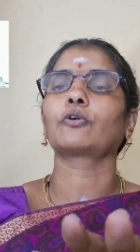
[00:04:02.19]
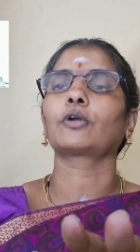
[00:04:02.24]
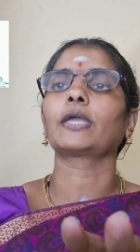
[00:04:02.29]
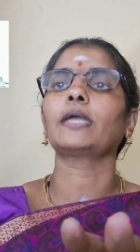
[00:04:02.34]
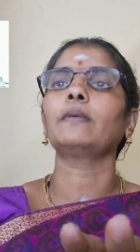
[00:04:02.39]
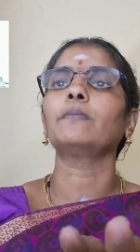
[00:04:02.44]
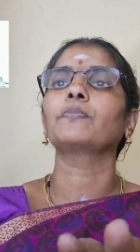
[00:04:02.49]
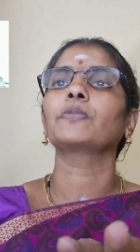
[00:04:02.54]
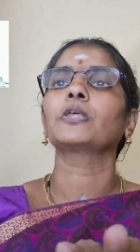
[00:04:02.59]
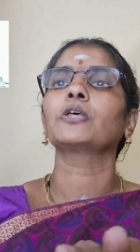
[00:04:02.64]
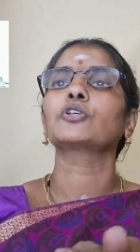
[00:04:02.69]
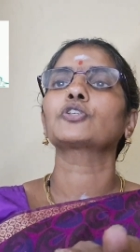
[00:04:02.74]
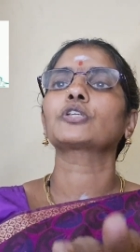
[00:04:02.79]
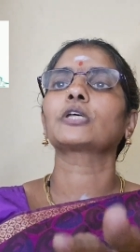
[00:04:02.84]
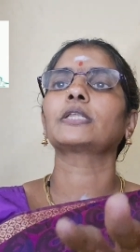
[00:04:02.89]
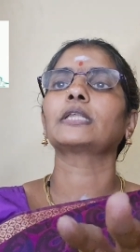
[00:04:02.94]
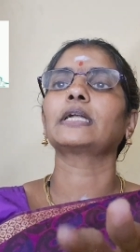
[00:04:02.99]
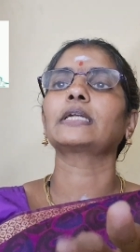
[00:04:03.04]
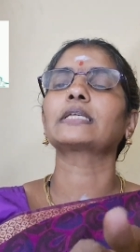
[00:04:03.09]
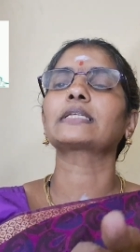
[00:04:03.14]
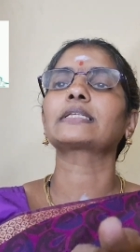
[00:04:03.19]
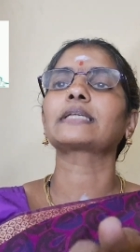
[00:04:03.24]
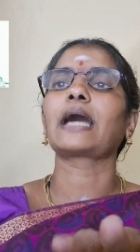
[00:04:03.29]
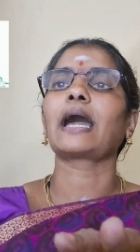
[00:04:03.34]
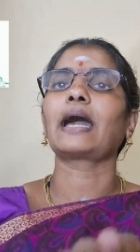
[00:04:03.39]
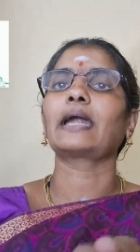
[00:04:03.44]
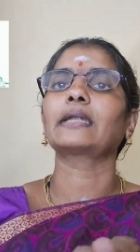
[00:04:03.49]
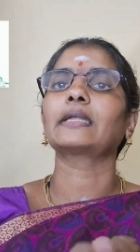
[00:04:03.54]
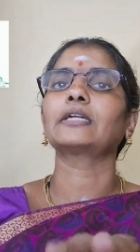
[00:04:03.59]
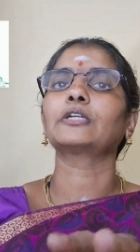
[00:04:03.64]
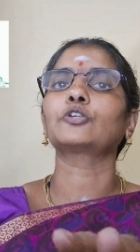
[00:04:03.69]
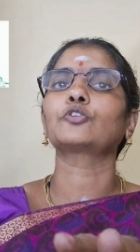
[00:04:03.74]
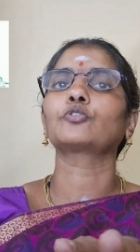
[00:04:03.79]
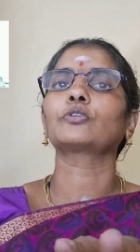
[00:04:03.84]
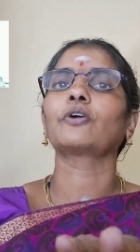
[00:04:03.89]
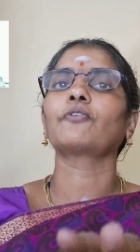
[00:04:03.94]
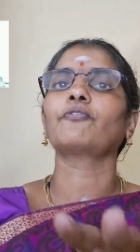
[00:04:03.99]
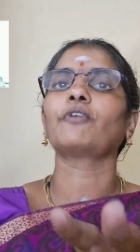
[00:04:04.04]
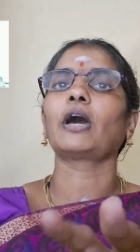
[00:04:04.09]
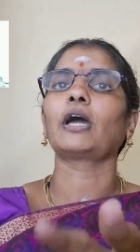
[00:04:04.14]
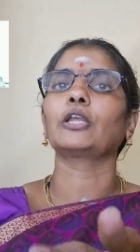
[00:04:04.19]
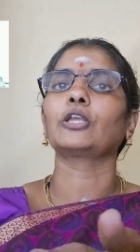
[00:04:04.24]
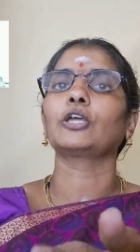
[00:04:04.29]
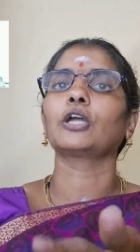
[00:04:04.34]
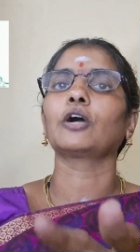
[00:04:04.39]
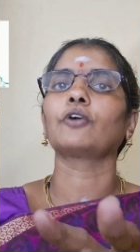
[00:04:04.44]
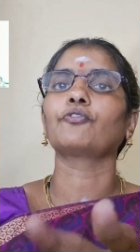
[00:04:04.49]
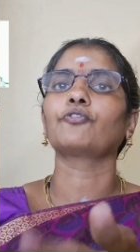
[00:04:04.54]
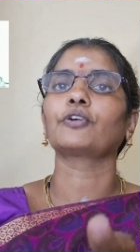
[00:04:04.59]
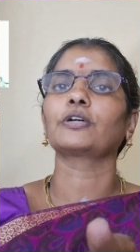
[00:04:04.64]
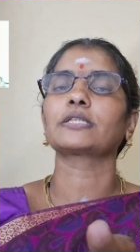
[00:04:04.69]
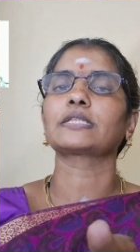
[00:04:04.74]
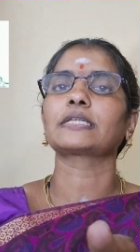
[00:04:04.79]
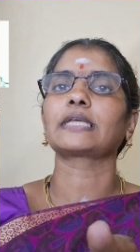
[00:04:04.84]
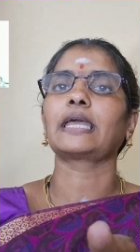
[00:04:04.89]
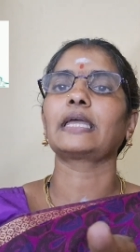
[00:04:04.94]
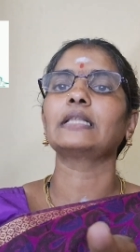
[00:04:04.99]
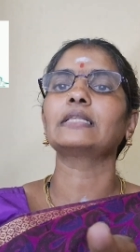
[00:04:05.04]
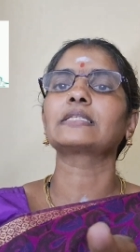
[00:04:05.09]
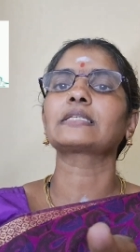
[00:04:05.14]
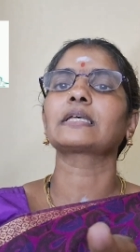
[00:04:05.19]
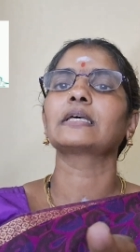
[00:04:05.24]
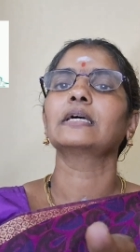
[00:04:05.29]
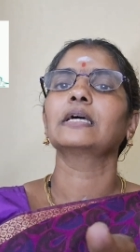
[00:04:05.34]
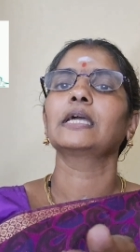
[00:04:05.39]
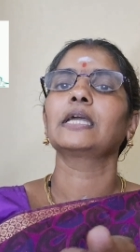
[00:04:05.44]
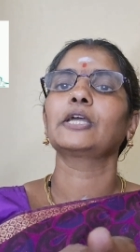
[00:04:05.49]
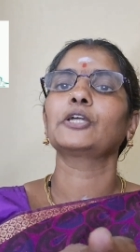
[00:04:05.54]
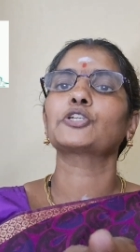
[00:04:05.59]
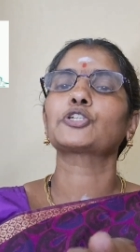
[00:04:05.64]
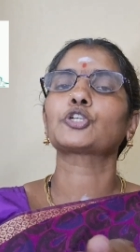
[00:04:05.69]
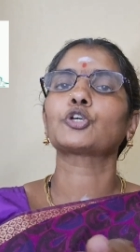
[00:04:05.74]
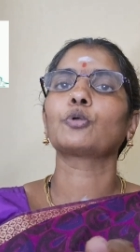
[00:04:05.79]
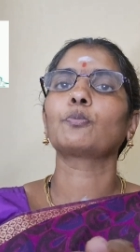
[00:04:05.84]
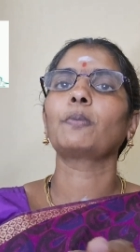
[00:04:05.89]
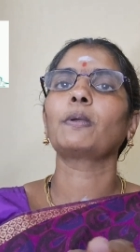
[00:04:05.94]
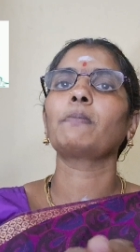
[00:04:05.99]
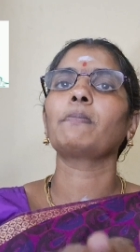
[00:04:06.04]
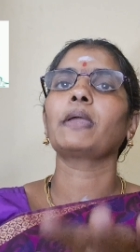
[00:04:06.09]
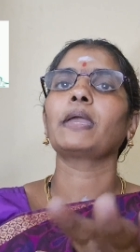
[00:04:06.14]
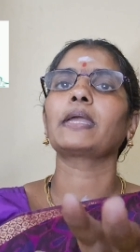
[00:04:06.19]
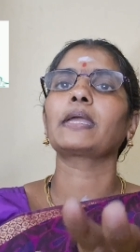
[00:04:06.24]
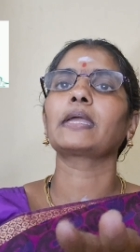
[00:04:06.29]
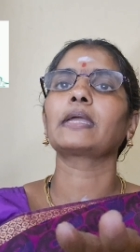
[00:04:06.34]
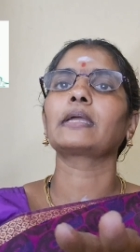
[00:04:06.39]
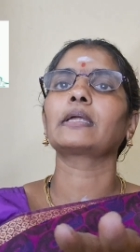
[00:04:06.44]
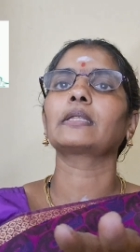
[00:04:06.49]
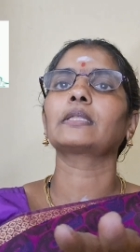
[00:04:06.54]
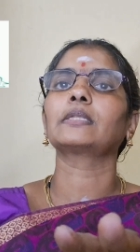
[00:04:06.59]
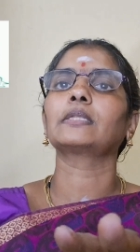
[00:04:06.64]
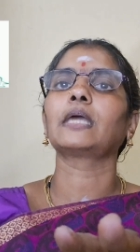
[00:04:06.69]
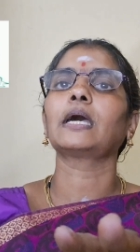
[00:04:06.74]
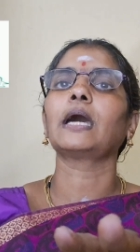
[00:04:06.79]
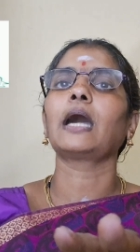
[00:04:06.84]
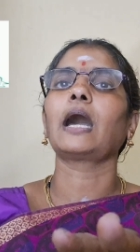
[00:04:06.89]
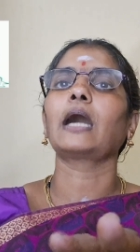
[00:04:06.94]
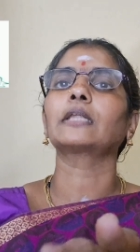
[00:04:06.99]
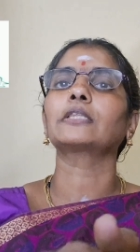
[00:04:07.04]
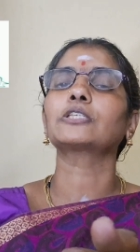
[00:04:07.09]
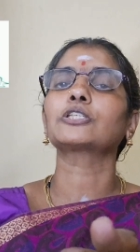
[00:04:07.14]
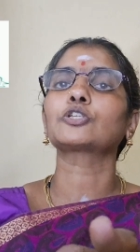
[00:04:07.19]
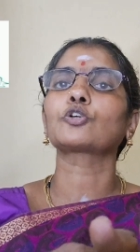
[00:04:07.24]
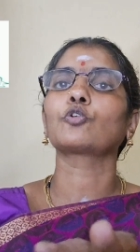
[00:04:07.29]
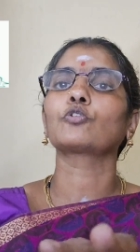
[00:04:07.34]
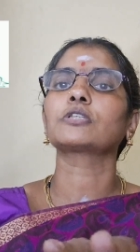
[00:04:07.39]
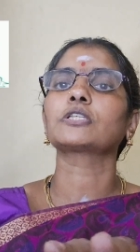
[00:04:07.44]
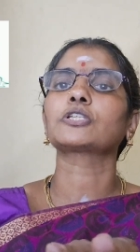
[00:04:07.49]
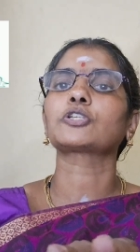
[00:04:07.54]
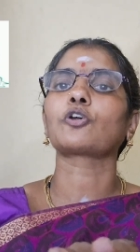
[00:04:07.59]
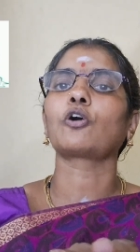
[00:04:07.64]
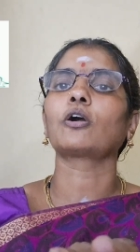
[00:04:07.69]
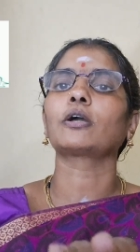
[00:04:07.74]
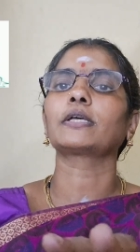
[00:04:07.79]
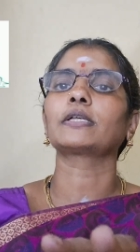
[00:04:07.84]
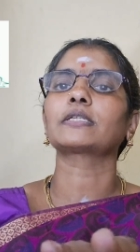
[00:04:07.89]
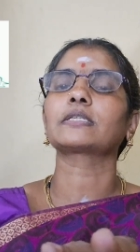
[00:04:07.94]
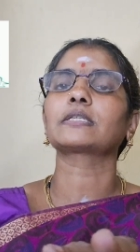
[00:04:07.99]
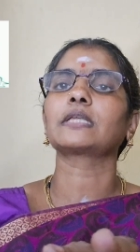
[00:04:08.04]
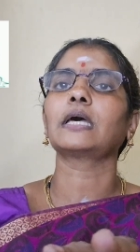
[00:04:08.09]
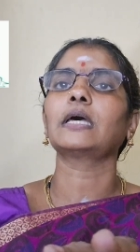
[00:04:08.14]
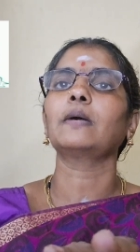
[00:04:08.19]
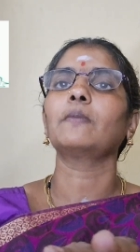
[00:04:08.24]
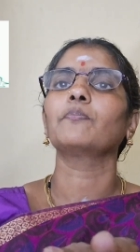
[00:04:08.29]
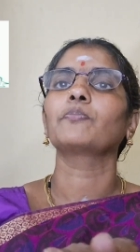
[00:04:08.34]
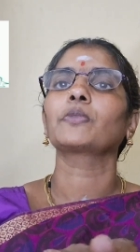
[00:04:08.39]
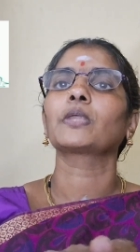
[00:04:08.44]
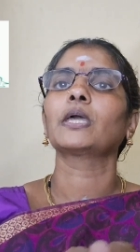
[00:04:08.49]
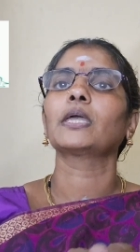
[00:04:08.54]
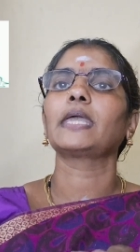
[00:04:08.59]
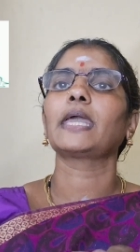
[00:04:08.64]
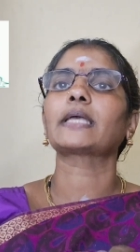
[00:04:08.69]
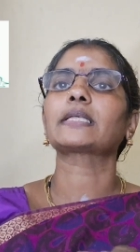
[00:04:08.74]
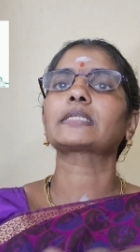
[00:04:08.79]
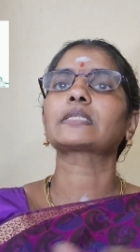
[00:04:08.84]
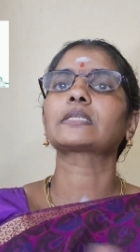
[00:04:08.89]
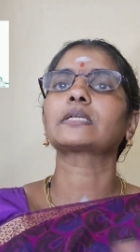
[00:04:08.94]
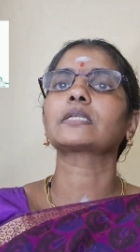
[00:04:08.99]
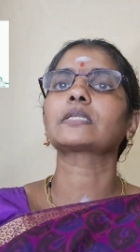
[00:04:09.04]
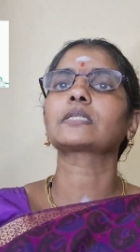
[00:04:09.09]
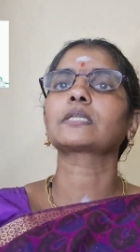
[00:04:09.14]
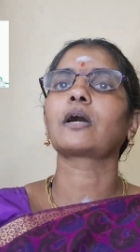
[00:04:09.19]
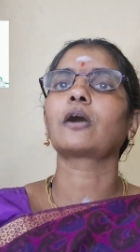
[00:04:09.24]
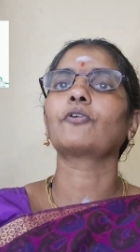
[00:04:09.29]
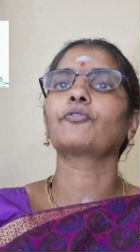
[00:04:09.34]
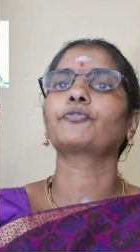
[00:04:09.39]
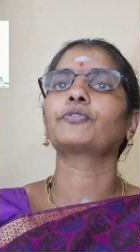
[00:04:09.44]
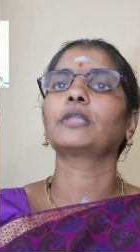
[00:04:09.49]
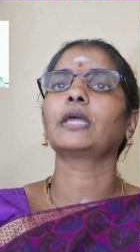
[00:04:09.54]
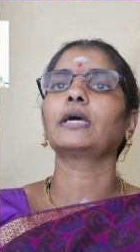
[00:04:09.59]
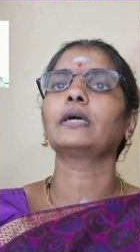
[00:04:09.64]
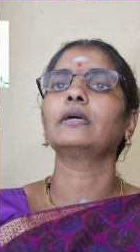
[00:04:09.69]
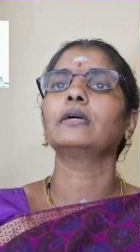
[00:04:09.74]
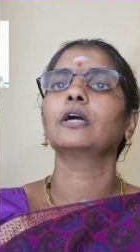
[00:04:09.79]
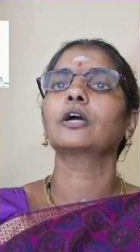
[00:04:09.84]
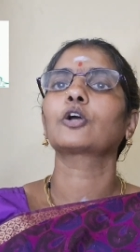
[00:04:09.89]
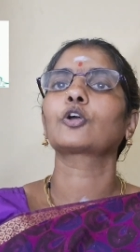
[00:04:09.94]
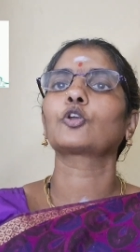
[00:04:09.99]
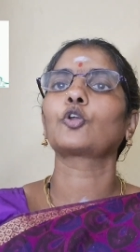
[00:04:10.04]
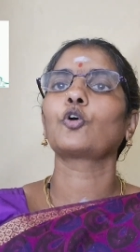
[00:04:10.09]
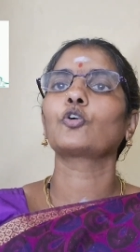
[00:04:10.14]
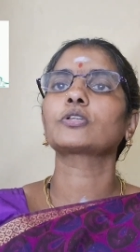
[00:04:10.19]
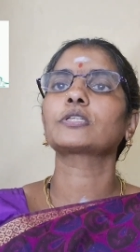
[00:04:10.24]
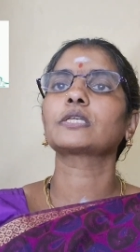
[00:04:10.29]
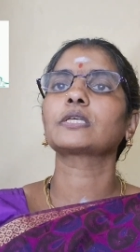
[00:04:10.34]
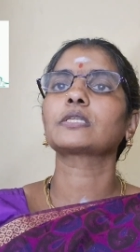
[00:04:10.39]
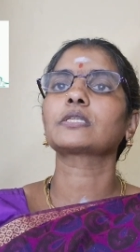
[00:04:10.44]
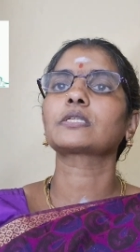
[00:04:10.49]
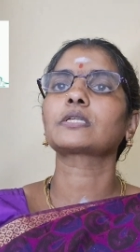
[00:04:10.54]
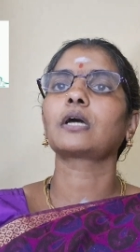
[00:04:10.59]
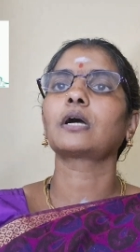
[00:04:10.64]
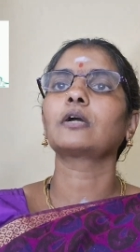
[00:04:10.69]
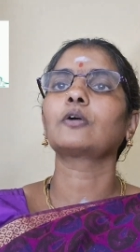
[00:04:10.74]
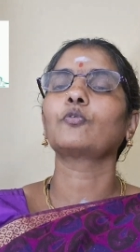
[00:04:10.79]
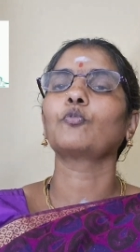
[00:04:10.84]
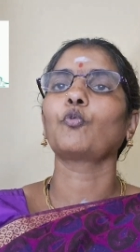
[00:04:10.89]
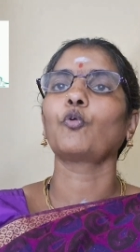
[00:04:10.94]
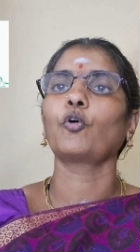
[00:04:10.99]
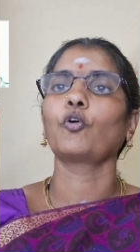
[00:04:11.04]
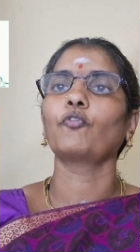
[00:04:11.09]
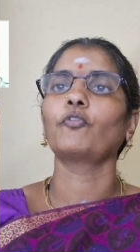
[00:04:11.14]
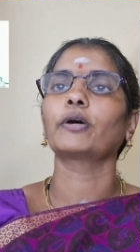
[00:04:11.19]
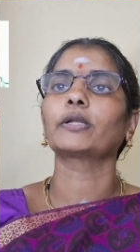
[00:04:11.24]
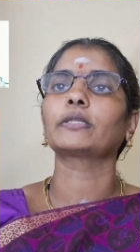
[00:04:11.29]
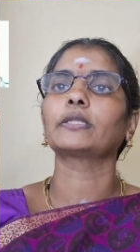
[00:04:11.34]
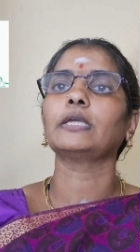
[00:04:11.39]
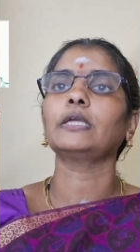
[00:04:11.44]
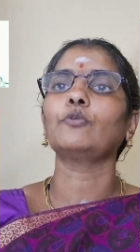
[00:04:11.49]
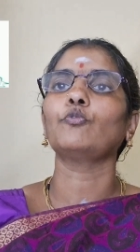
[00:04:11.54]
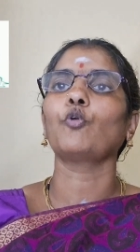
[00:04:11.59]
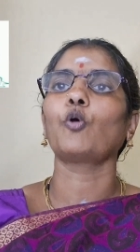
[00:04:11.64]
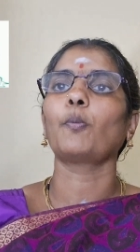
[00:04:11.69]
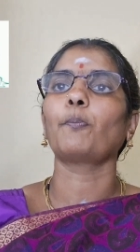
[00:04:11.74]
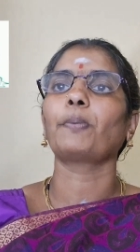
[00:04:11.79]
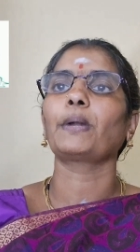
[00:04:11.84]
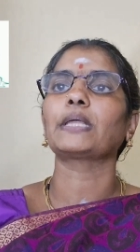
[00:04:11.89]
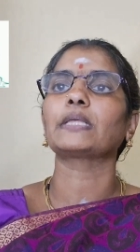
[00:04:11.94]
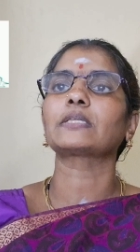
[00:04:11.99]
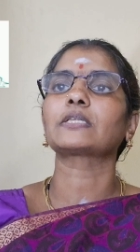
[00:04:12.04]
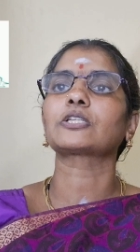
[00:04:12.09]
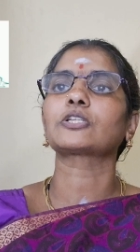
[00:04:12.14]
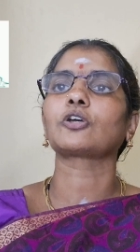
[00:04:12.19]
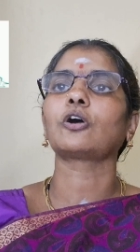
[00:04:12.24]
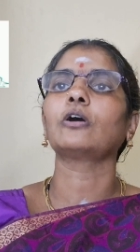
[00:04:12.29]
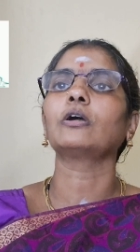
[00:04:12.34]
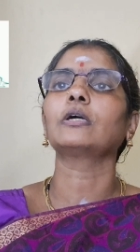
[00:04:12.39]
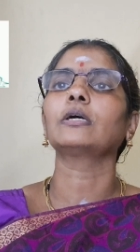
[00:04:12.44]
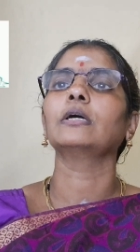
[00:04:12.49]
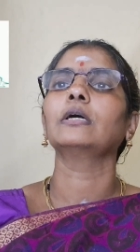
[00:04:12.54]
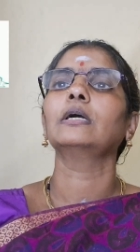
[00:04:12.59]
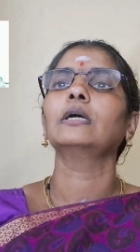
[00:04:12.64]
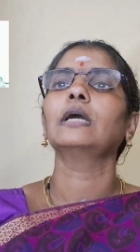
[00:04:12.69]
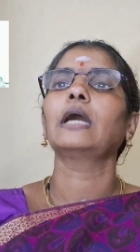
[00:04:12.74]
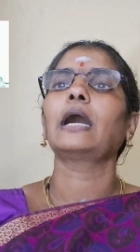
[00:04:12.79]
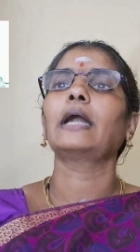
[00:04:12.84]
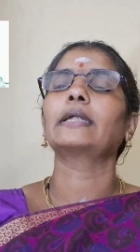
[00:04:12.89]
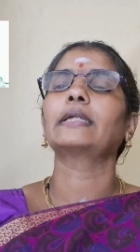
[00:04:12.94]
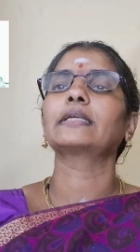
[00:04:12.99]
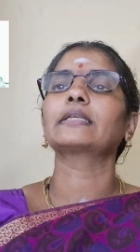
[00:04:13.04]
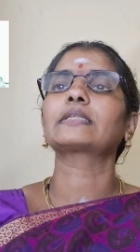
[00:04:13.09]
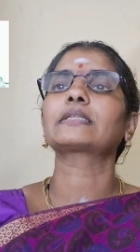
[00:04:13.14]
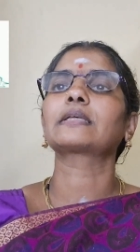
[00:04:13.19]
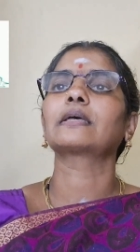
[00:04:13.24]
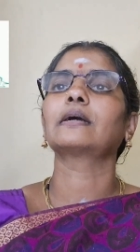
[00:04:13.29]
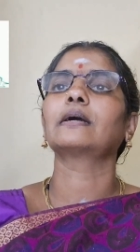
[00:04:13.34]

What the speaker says: Okay, so that is added to the value of sales, it should be making in the unsold stock is the excess of the closing stock over the opening stock and is